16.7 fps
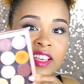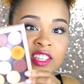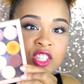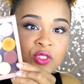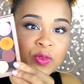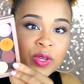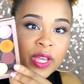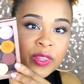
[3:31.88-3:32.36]

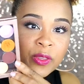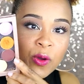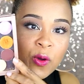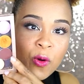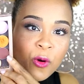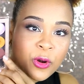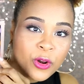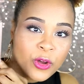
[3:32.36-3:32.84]
These 3 in the
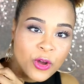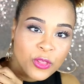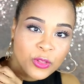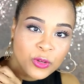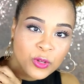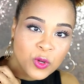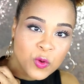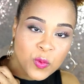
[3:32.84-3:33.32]
corner are
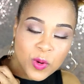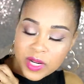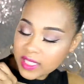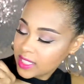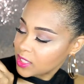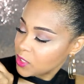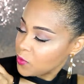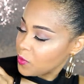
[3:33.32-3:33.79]
the new
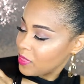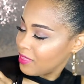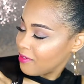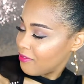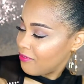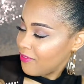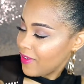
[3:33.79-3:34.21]
ones to the